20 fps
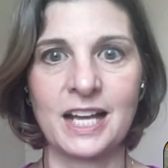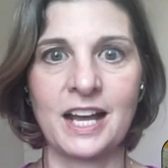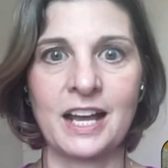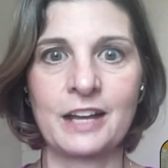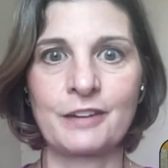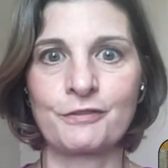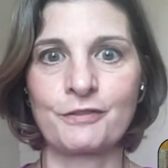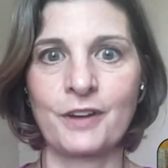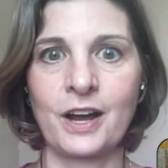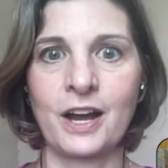
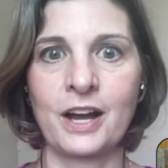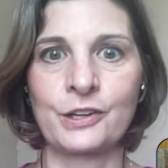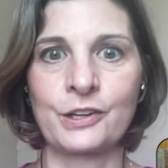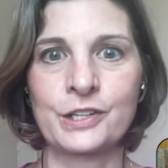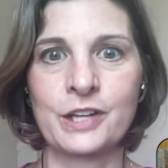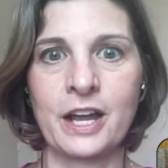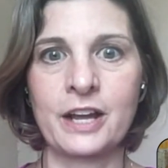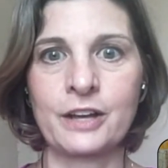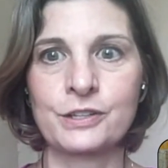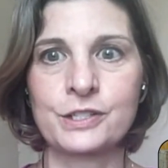I
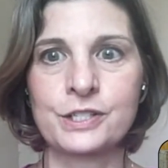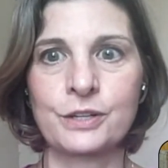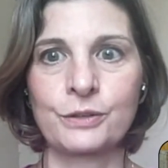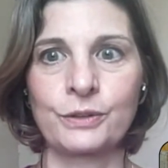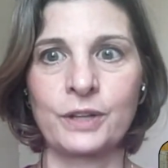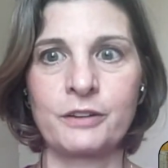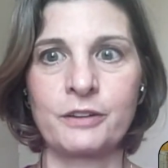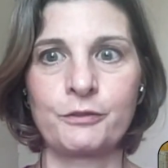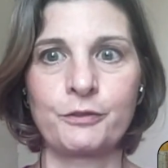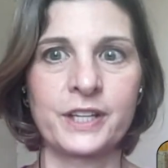also
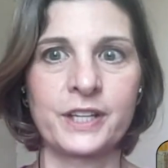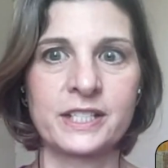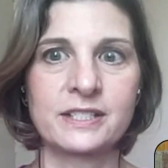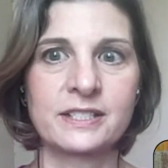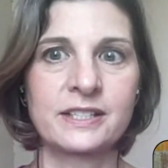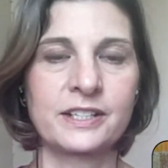love this.